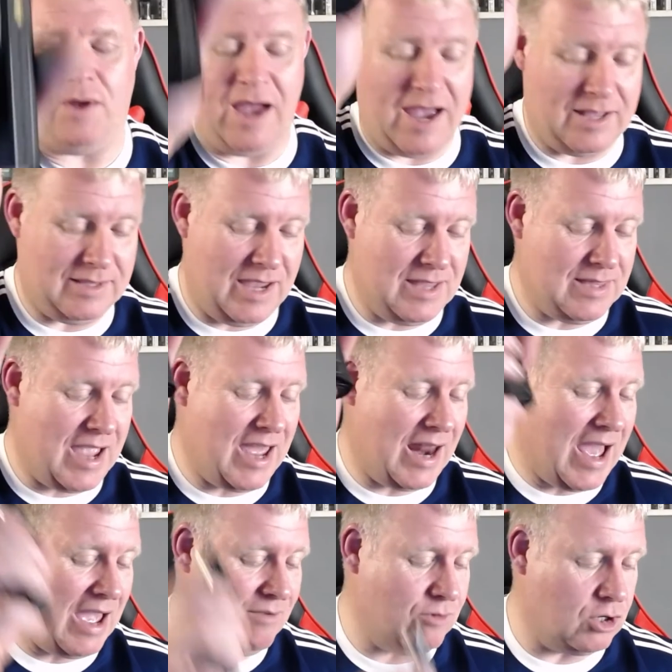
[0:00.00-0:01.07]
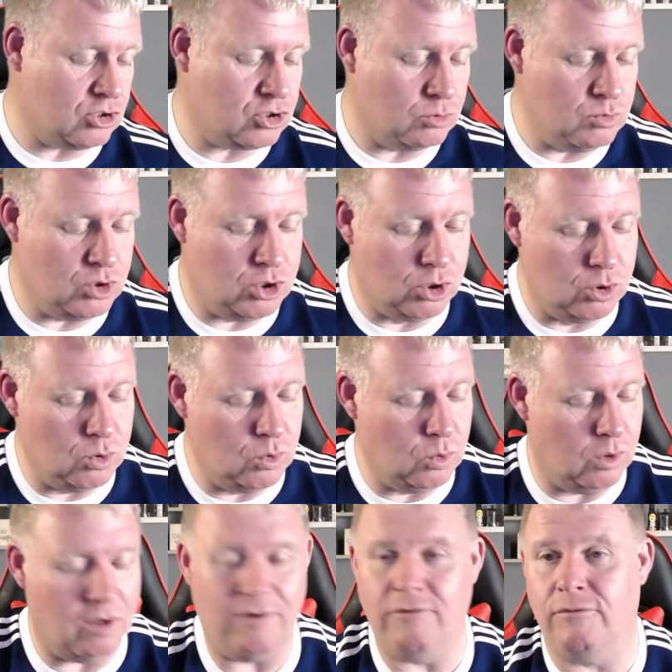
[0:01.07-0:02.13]
and in there I've got some
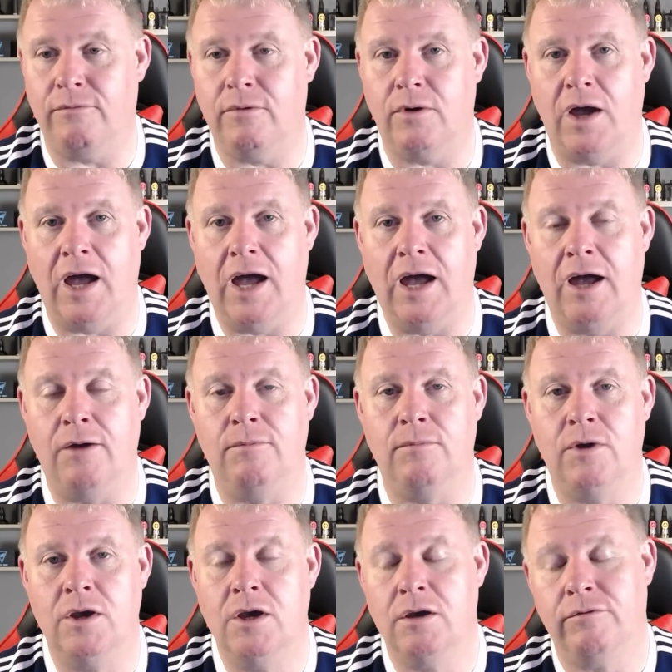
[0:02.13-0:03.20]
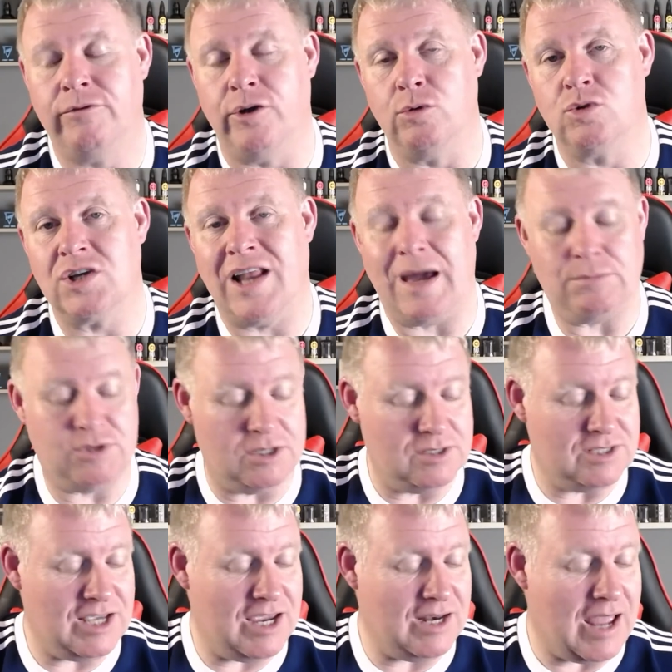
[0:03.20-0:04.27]
dual um, fuse
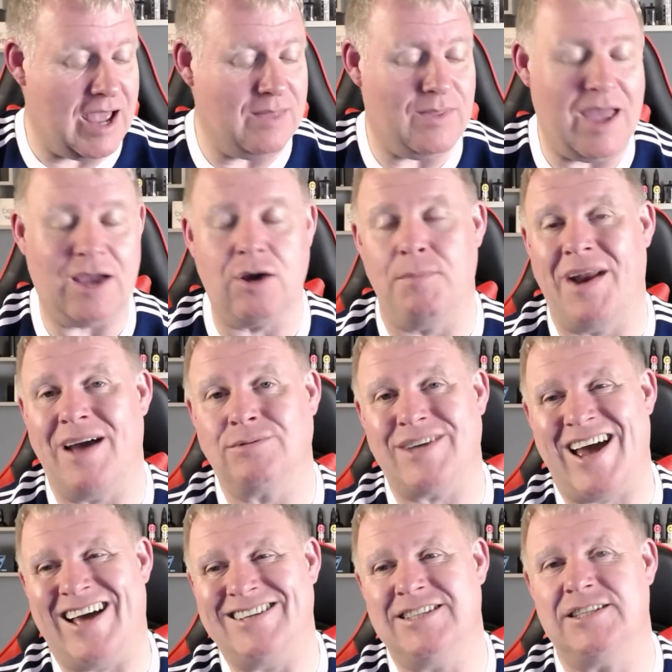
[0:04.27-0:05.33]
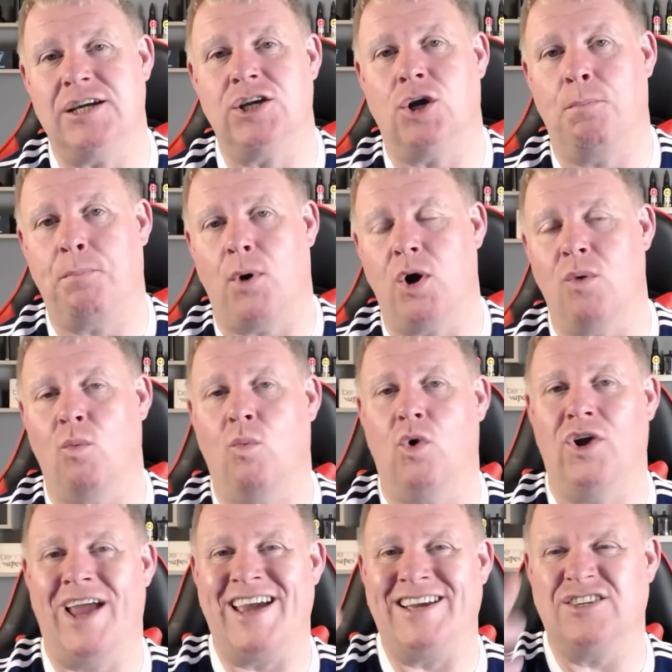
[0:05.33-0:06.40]
Claptons in, and they're coming out at
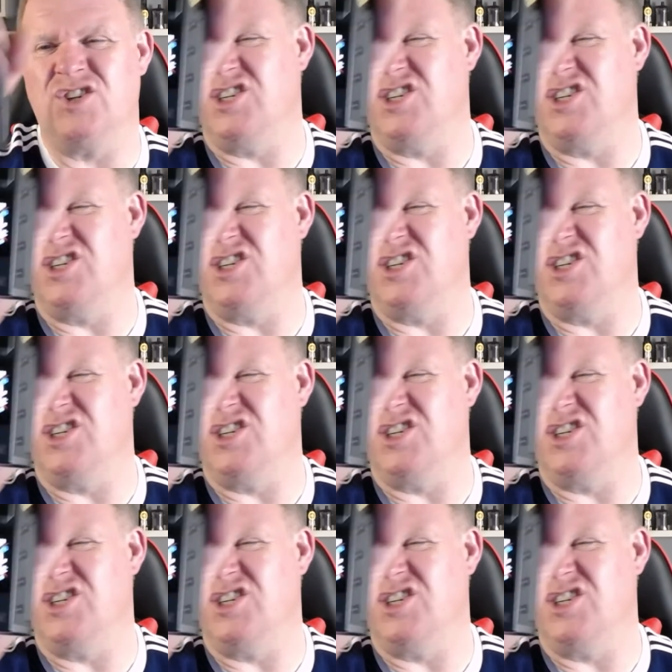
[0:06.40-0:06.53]
0.18. So